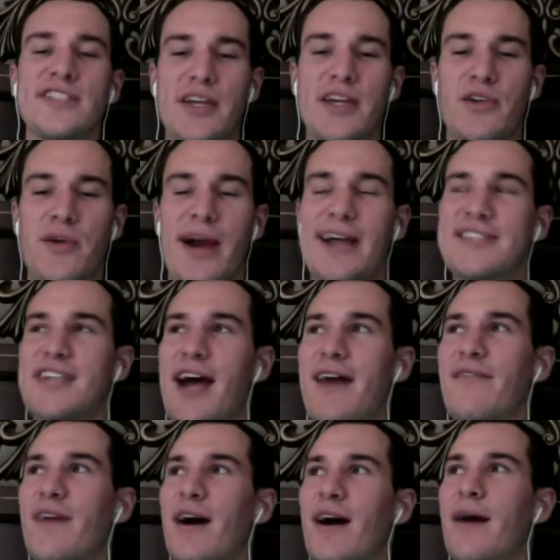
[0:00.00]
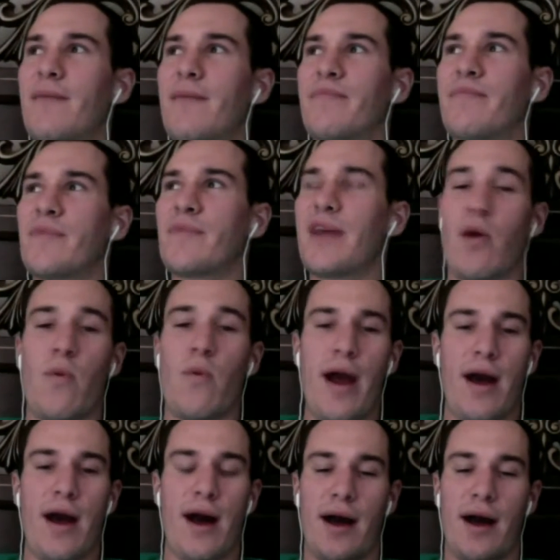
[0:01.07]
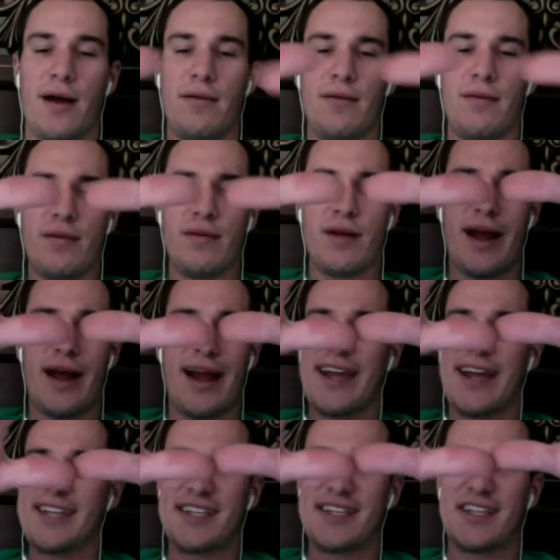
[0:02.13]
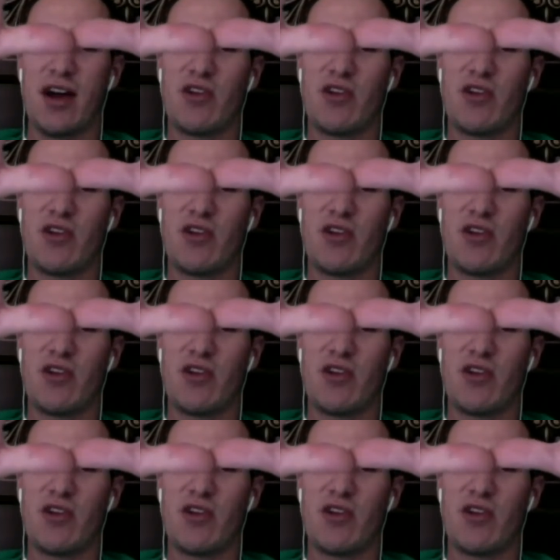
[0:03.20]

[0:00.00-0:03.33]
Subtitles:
like you guys have like a web, I guess it's a